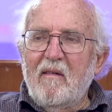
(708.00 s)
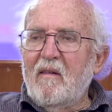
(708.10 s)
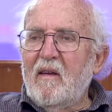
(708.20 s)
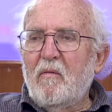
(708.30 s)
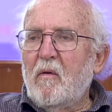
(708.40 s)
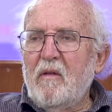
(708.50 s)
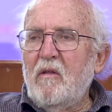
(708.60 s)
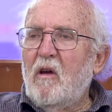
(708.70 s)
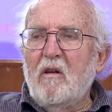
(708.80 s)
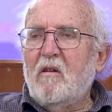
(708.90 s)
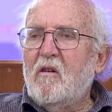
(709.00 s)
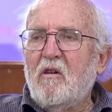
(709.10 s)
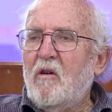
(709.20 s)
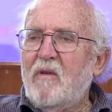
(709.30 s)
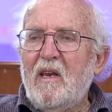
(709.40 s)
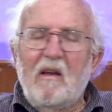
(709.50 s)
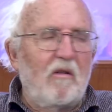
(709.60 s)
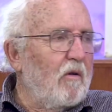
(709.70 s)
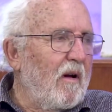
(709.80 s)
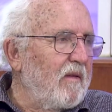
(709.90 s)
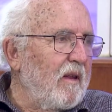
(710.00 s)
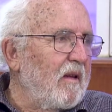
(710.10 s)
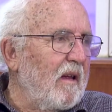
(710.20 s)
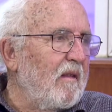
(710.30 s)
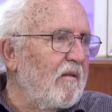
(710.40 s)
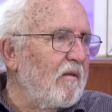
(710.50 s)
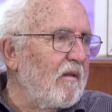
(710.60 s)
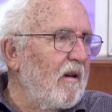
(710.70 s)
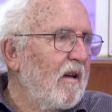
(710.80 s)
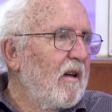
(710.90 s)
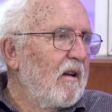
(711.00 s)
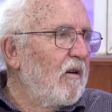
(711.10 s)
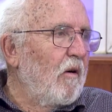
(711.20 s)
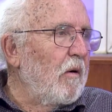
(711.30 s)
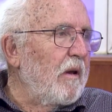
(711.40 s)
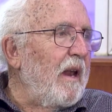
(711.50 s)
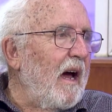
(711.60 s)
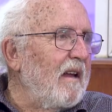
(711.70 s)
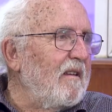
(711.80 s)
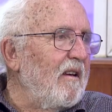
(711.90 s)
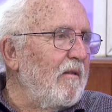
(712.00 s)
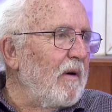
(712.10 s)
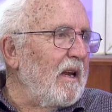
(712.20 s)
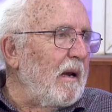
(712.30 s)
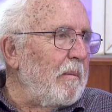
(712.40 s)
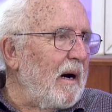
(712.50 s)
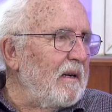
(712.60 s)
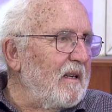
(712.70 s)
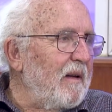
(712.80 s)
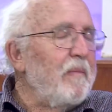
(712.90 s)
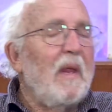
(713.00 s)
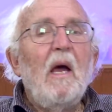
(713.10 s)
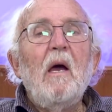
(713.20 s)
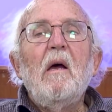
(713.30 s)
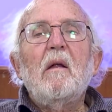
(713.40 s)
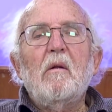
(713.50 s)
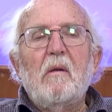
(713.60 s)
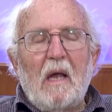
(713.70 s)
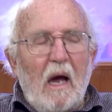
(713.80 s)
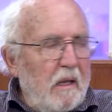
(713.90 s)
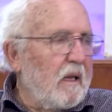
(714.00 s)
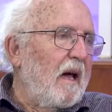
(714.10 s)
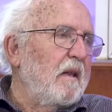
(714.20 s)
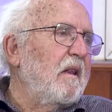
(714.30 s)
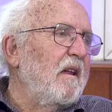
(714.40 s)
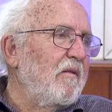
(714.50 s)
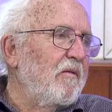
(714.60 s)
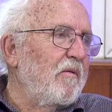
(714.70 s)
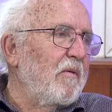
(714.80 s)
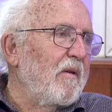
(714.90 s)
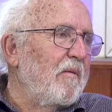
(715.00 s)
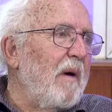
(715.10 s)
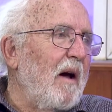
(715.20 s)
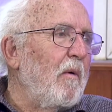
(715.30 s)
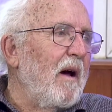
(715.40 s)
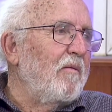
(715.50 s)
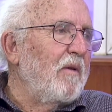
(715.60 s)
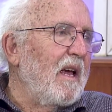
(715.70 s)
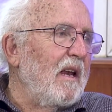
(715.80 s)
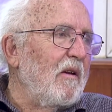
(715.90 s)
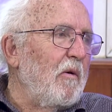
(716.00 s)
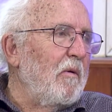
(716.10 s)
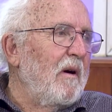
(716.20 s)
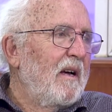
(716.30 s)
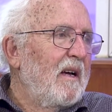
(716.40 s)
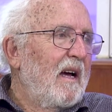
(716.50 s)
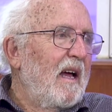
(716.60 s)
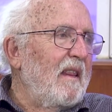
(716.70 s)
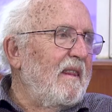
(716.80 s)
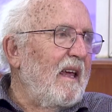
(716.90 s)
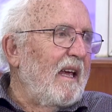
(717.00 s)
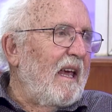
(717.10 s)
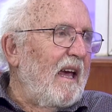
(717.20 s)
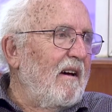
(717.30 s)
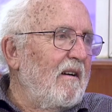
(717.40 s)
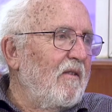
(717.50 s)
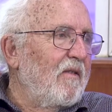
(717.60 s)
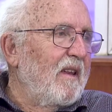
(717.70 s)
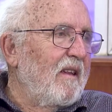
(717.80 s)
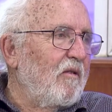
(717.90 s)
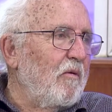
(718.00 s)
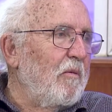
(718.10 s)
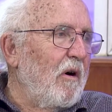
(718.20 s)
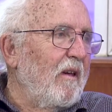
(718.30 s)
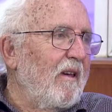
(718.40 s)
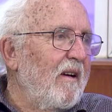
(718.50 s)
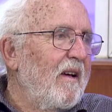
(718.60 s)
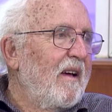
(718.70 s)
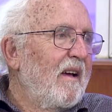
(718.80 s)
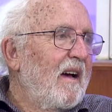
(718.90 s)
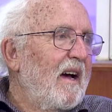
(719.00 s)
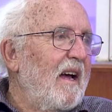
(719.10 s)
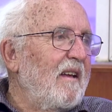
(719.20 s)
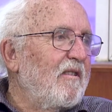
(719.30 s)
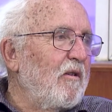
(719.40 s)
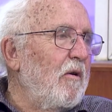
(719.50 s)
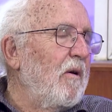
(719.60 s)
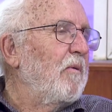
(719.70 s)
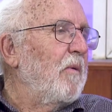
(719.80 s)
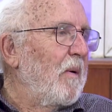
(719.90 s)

it was not convenient to have these kids to the whole night in the wedding party. So they asked us if with my wife we can go and take care of these 2 boys. And so we